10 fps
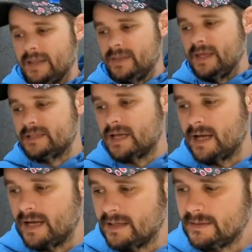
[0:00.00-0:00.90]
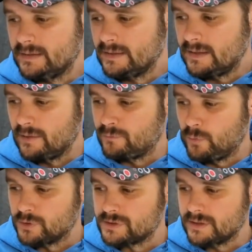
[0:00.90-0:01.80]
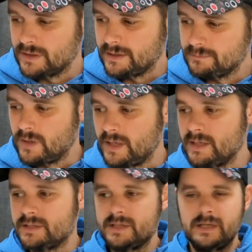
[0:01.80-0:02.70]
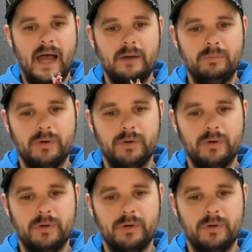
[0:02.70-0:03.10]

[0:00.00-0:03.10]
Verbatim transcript: And these are, unfortunately, these hard